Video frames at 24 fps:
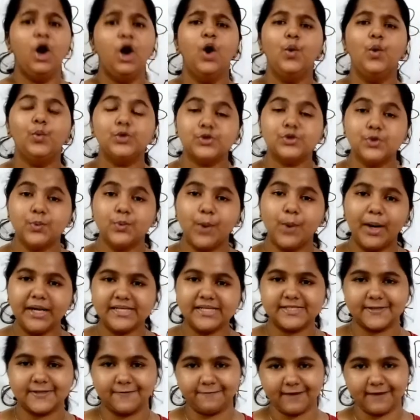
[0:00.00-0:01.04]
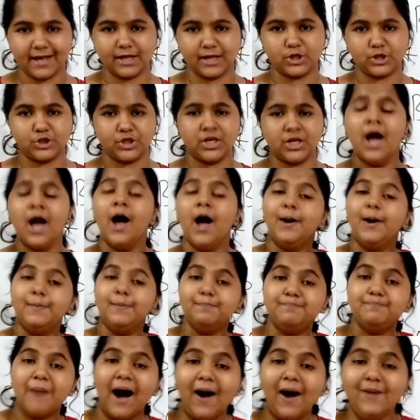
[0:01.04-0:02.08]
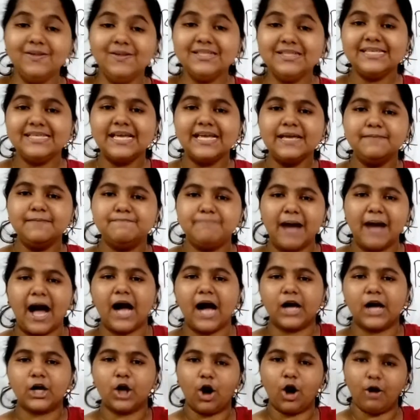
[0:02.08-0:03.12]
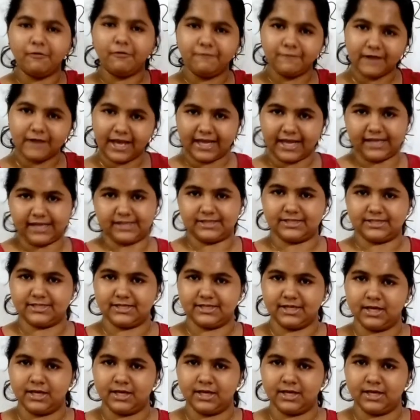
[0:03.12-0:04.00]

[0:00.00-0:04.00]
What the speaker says: So what is reflection? Bouncing back of light.